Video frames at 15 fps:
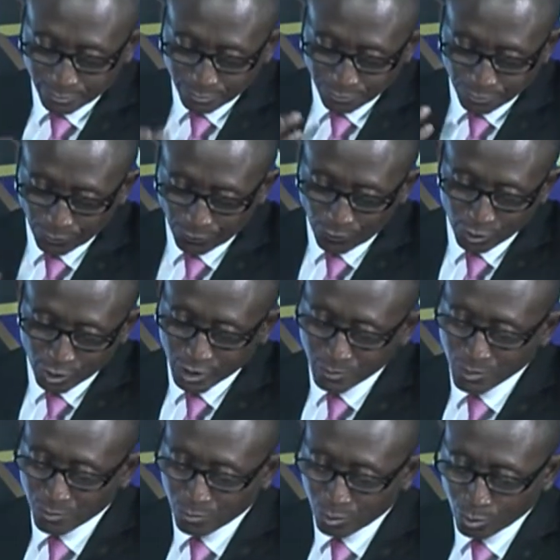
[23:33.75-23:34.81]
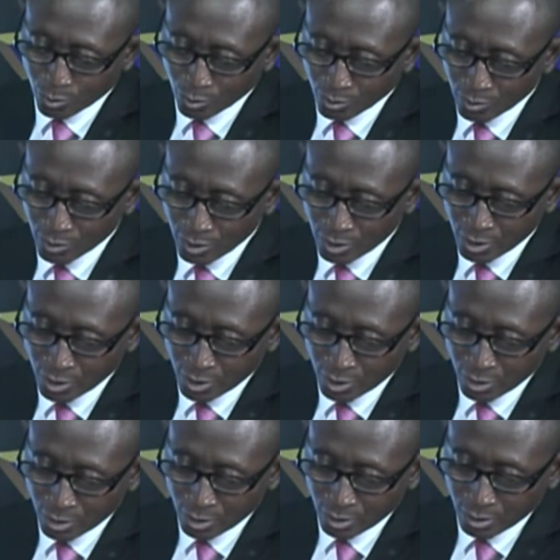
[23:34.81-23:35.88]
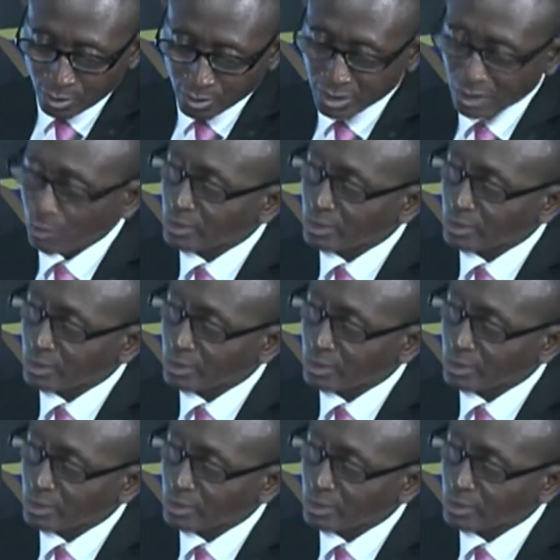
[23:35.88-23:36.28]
provoke these people now and